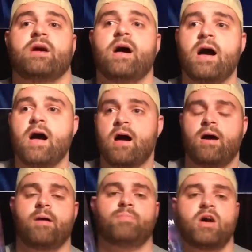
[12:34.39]

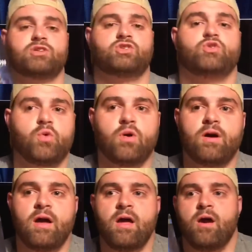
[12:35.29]
I'm not
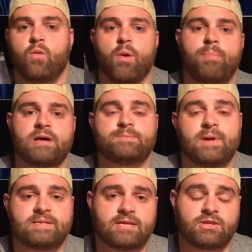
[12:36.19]
sure what Best Buy
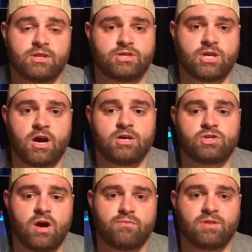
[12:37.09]
is actually going to charge
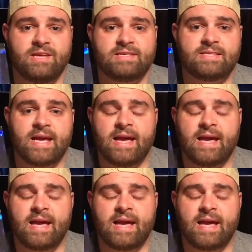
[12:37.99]
on release day.